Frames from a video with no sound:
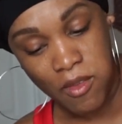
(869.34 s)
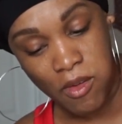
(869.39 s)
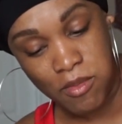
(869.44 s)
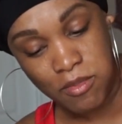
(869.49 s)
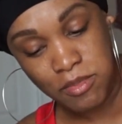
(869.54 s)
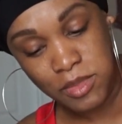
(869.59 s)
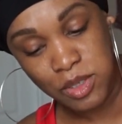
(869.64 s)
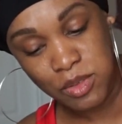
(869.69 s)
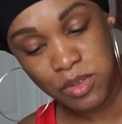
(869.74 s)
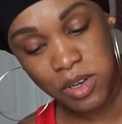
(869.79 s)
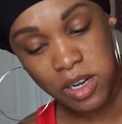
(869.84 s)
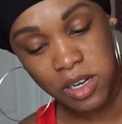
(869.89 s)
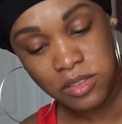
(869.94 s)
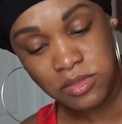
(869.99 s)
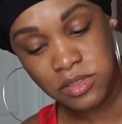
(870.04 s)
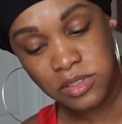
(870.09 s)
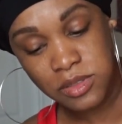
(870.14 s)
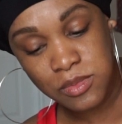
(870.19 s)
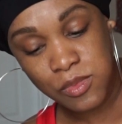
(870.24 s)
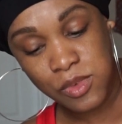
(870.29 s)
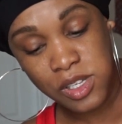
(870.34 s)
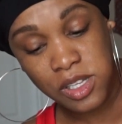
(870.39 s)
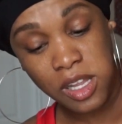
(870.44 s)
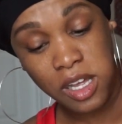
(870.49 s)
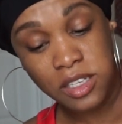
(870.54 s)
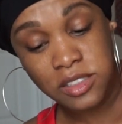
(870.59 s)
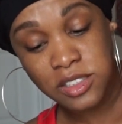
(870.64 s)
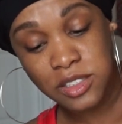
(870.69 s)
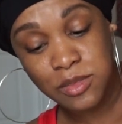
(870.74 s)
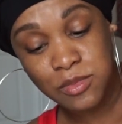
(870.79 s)
milk carton somewhere.
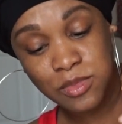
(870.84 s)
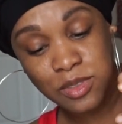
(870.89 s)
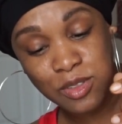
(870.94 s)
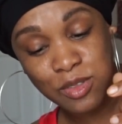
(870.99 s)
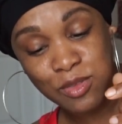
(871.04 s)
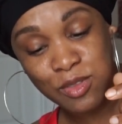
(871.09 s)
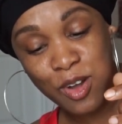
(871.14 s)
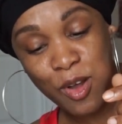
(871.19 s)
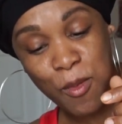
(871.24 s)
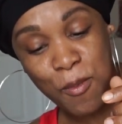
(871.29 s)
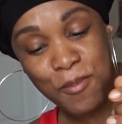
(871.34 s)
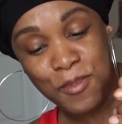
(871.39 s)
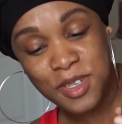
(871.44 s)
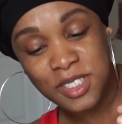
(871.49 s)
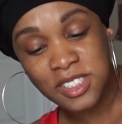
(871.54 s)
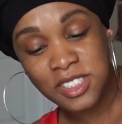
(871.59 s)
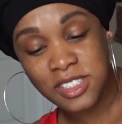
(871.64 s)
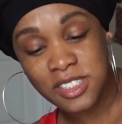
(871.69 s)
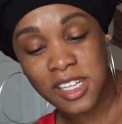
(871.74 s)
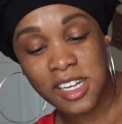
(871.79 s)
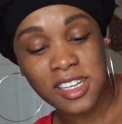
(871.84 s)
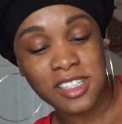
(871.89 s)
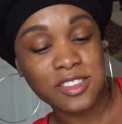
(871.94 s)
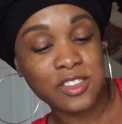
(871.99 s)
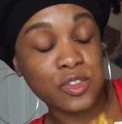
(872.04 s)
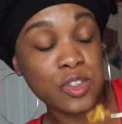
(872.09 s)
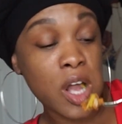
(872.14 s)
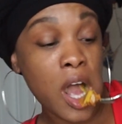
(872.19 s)
Like, she was going to go missing. Like,